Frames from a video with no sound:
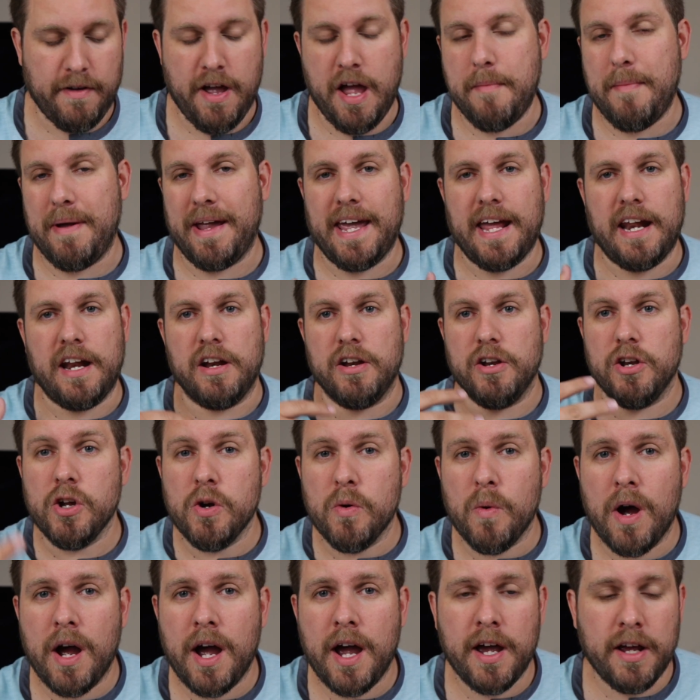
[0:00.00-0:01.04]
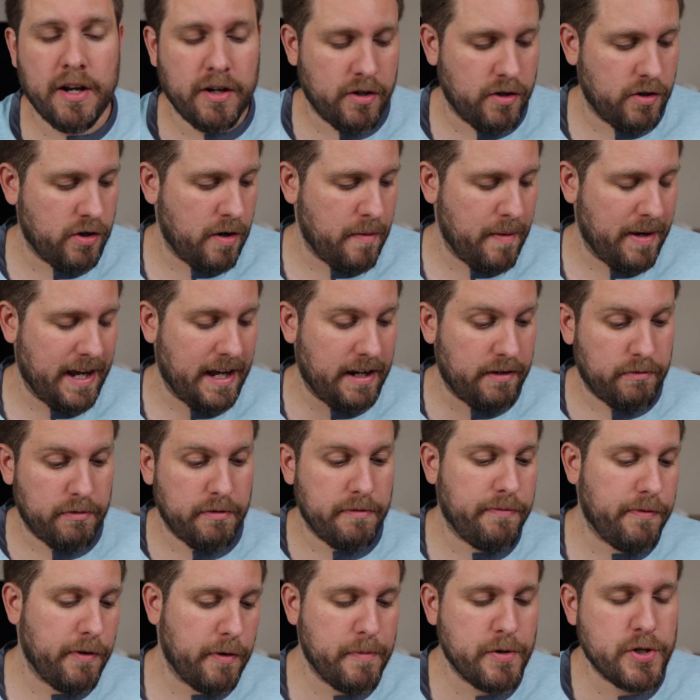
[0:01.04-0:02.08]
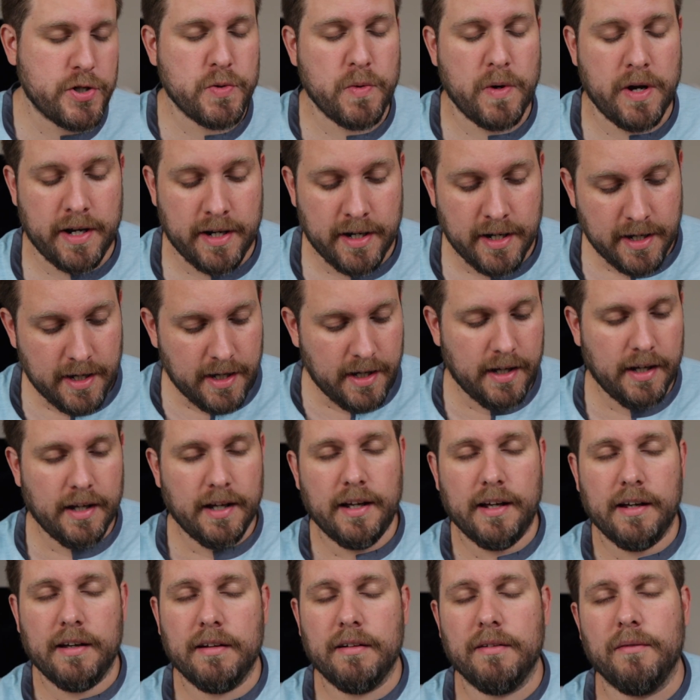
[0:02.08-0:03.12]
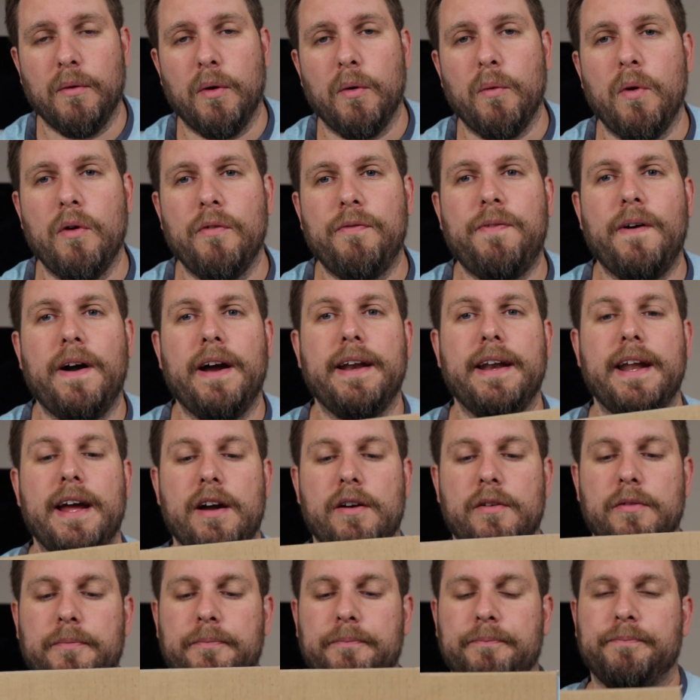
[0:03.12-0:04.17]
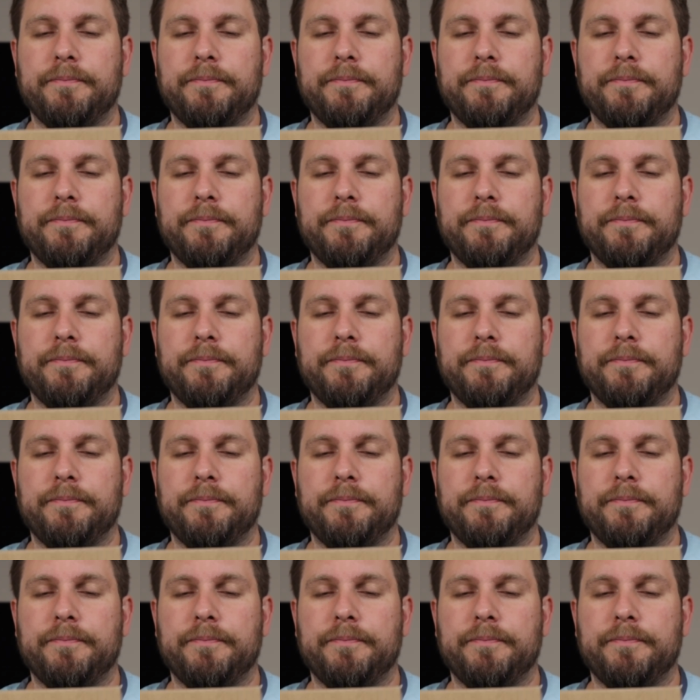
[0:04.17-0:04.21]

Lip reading: Am I getting a new one or am I getting a refurbished one? We'll find out.